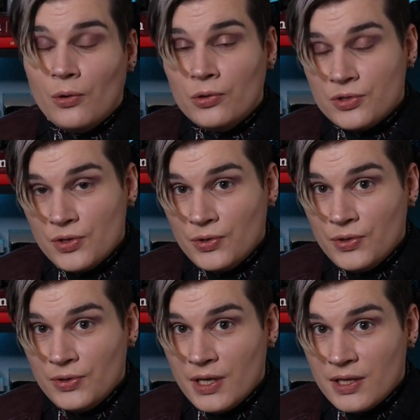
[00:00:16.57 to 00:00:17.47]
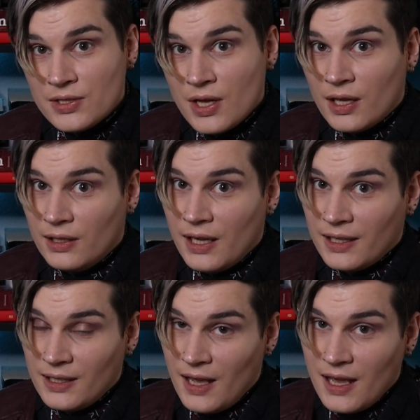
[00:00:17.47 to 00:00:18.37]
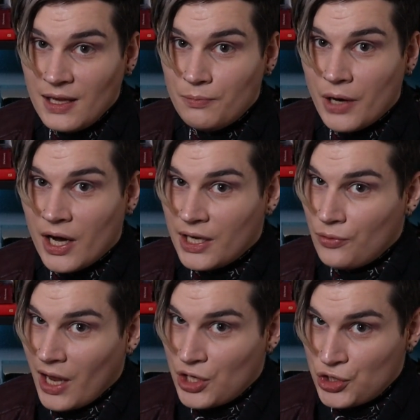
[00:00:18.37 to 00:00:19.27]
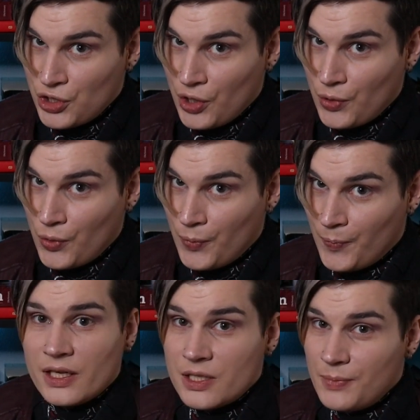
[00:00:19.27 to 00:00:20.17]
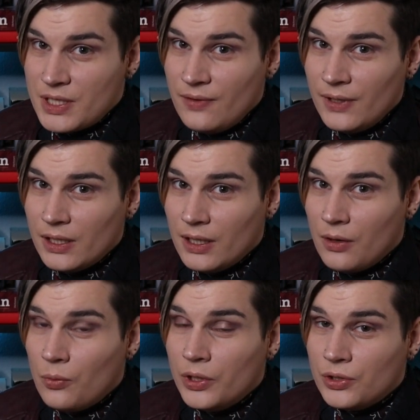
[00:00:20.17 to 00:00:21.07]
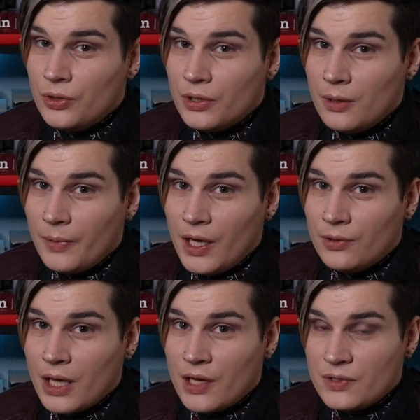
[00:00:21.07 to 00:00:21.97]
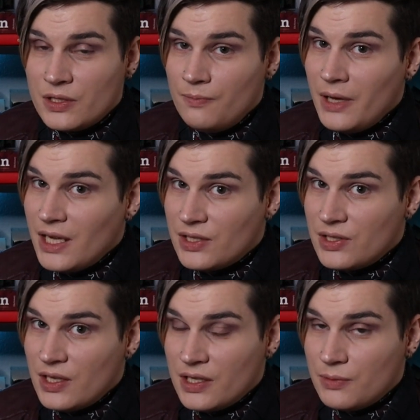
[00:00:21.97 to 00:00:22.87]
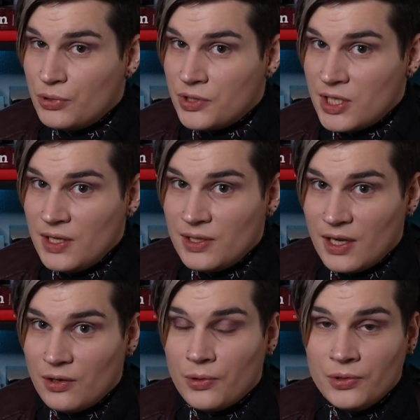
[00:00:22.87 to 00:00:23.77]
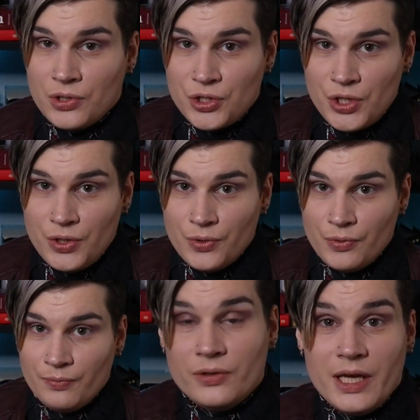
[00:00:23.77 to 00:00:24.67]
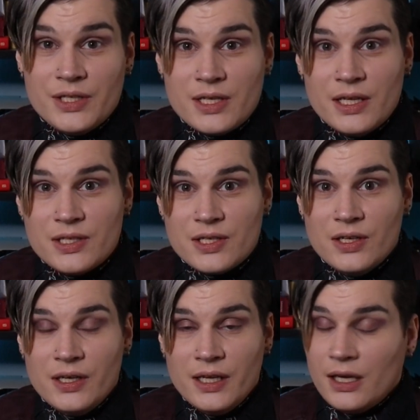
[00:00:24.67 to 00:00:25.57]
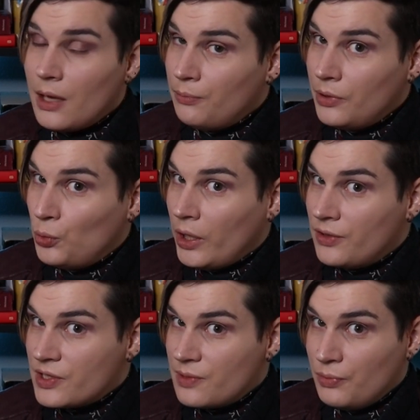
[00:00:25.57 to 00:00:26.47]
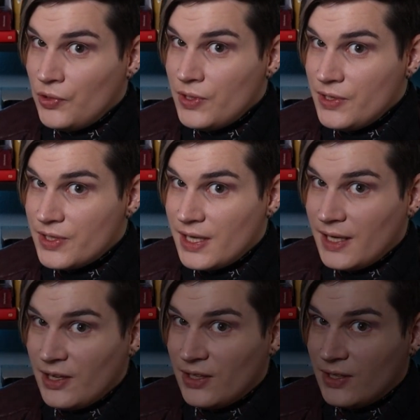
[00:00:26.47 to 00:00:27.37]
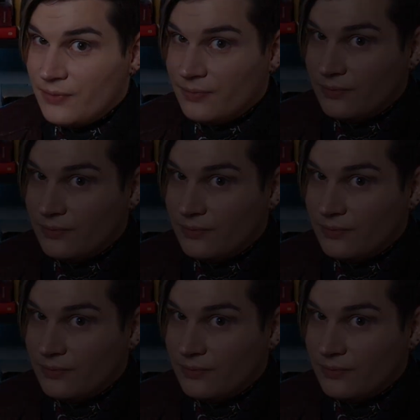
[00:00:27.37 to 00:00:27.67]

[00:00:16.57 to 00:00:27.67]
also known as That Gay Pirate Show. And specifically, we're talking about how space is presented on the show. So let's get started and beware spoilers ahead.